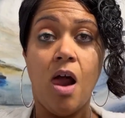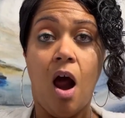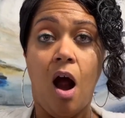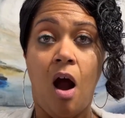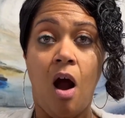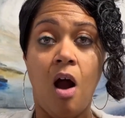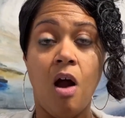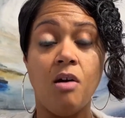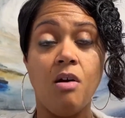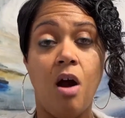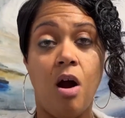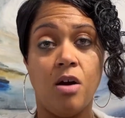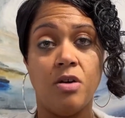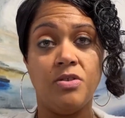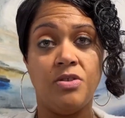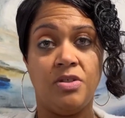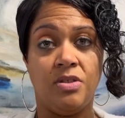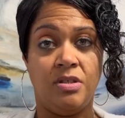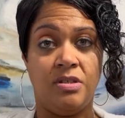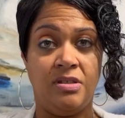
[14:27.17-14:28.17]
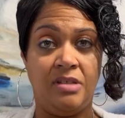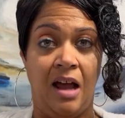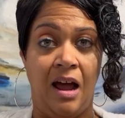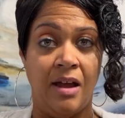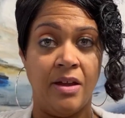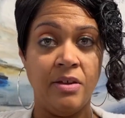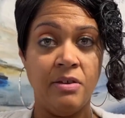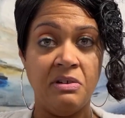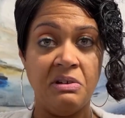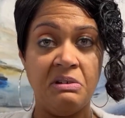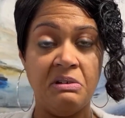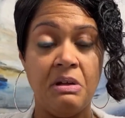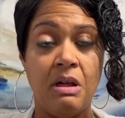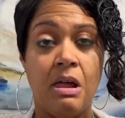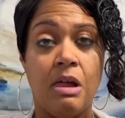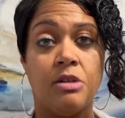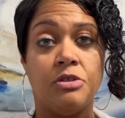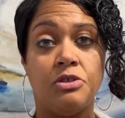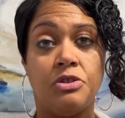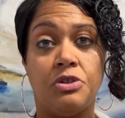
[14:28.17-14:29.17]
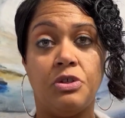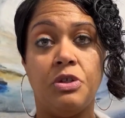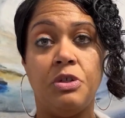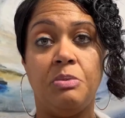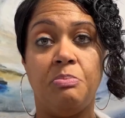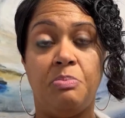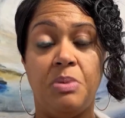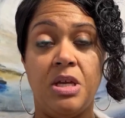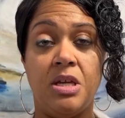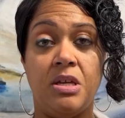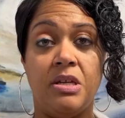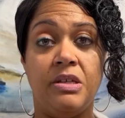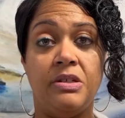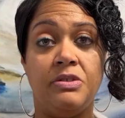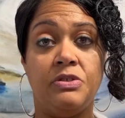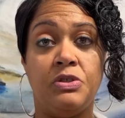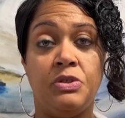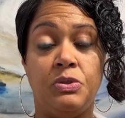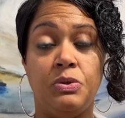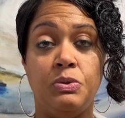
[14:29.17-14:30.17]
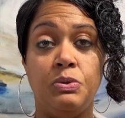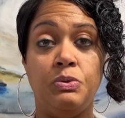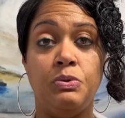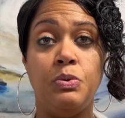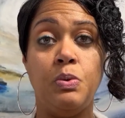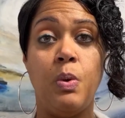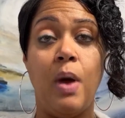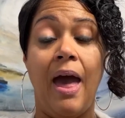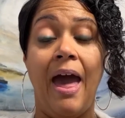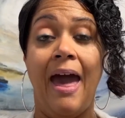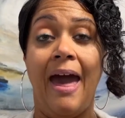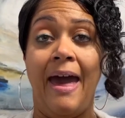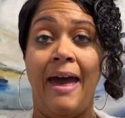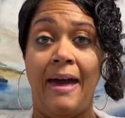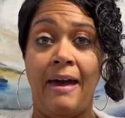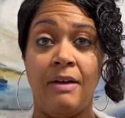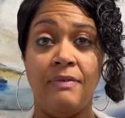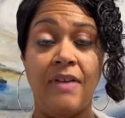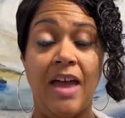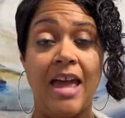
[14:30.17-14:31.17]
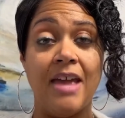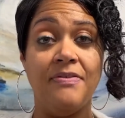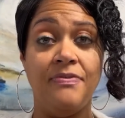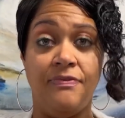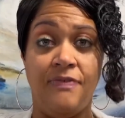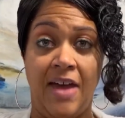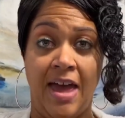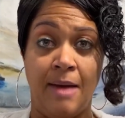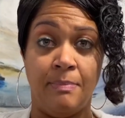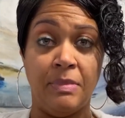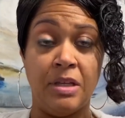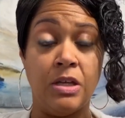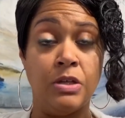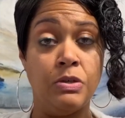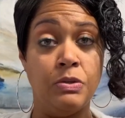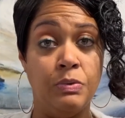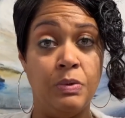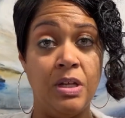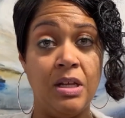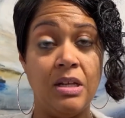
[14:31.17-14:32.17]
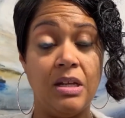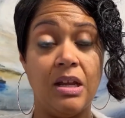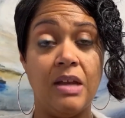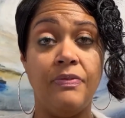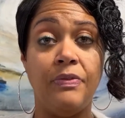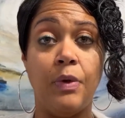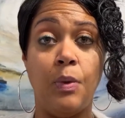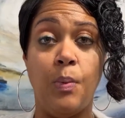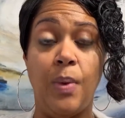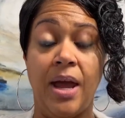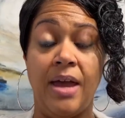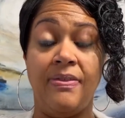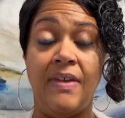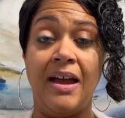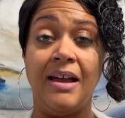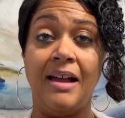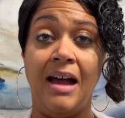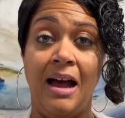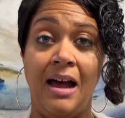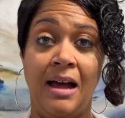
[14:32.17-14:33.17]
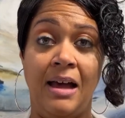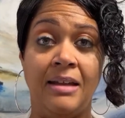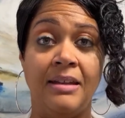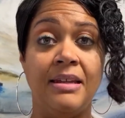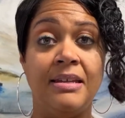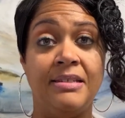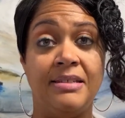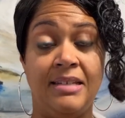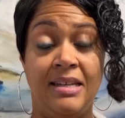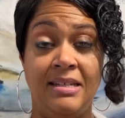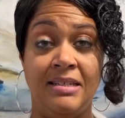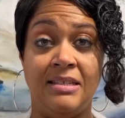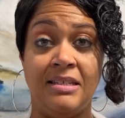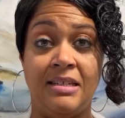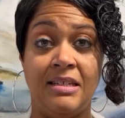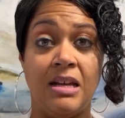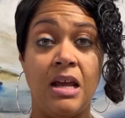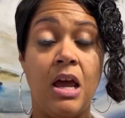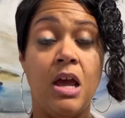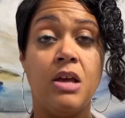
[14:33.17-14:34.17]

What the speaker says: our heart's desire should be to have a family unit in the way that God intended.